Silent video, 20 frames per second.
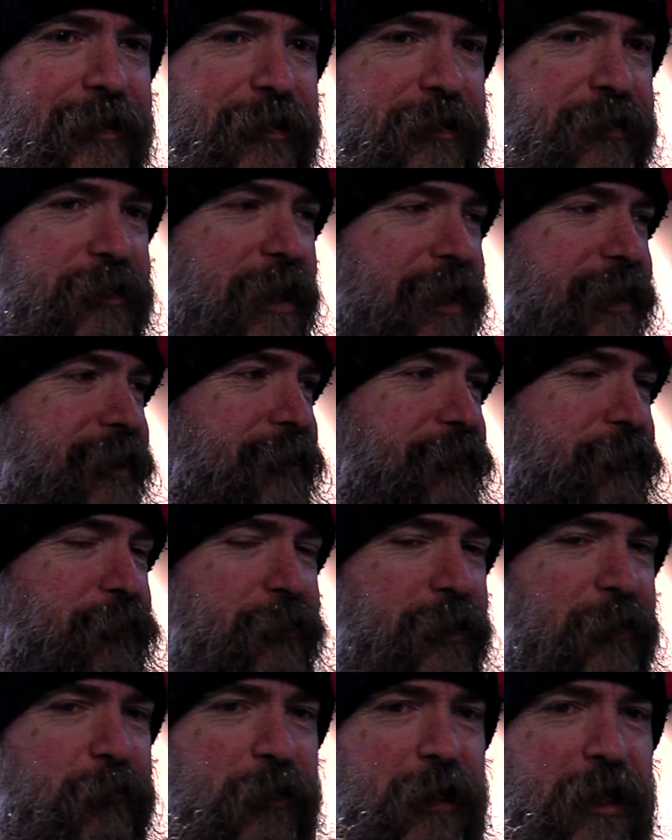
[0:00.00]
Zach, can you do
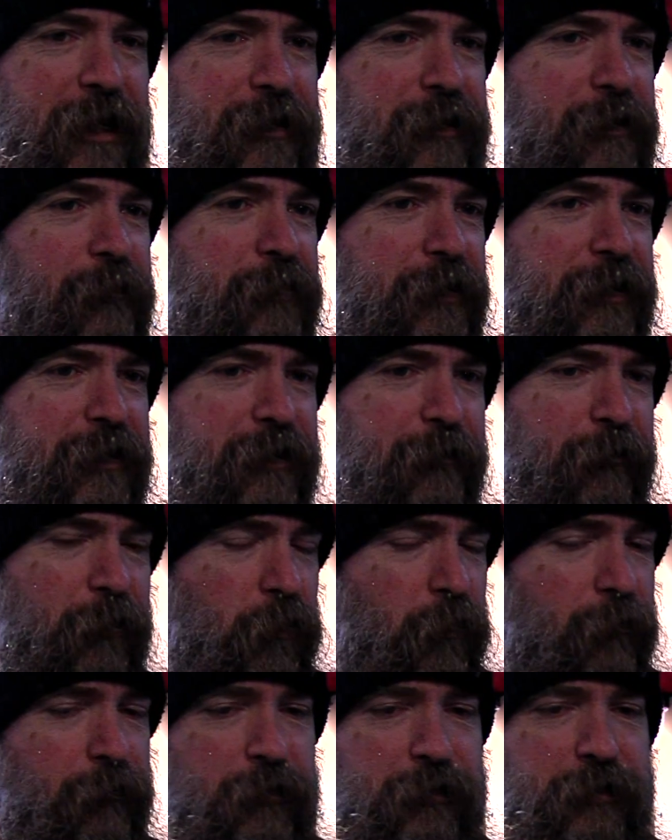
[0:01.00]
that? We got company coming
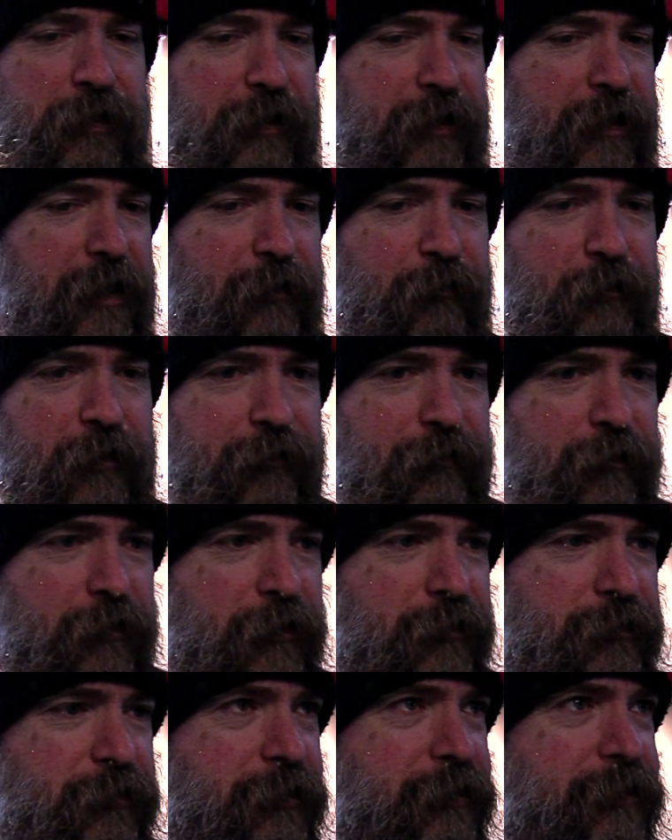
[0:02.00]
over. It's like, yeah, whatever
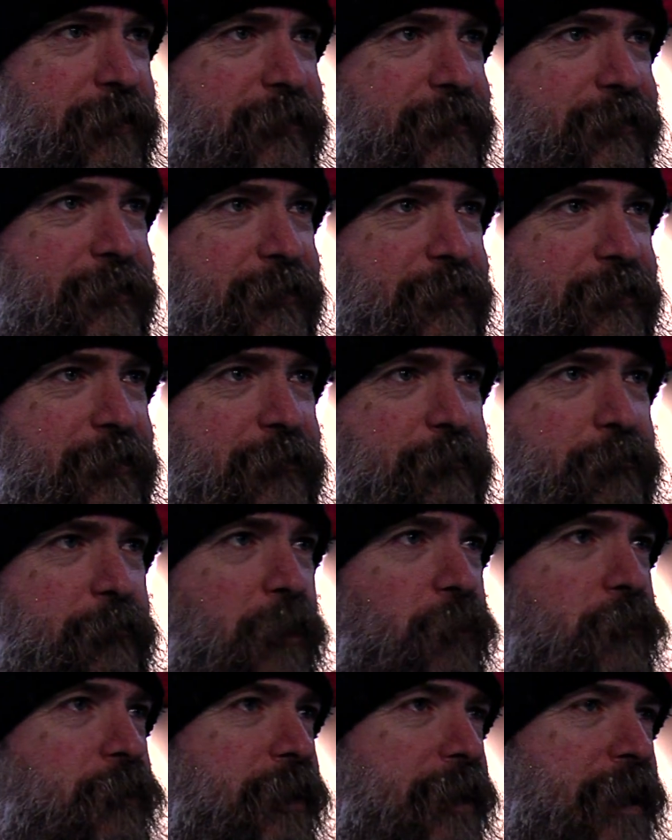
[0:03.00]
else you need. You need
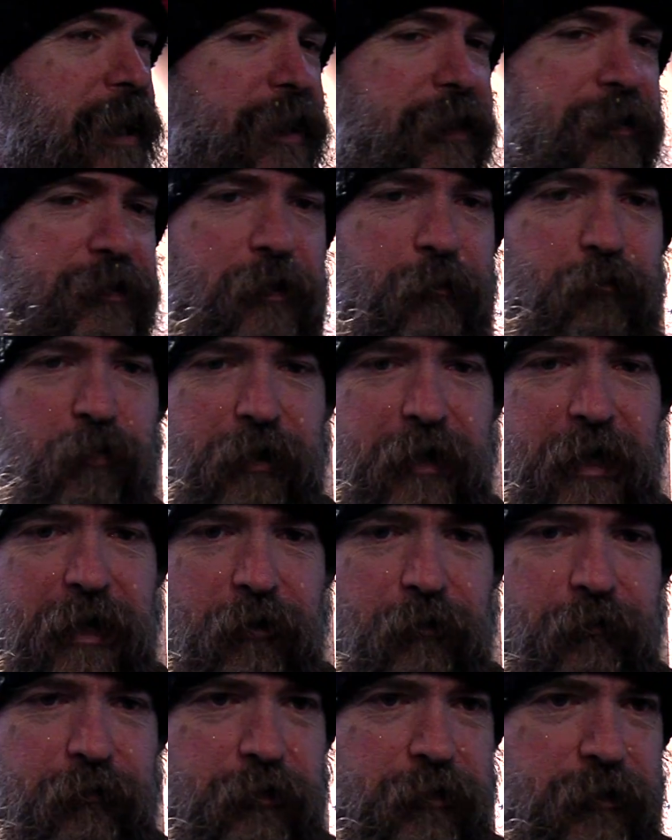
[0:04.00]
milk and eggs, I'll bring
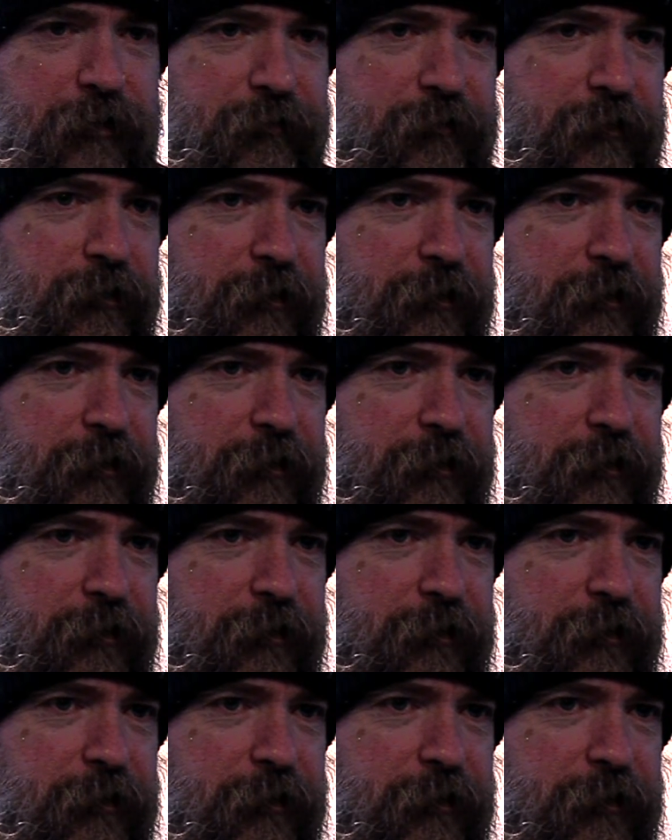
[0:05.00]
that over too.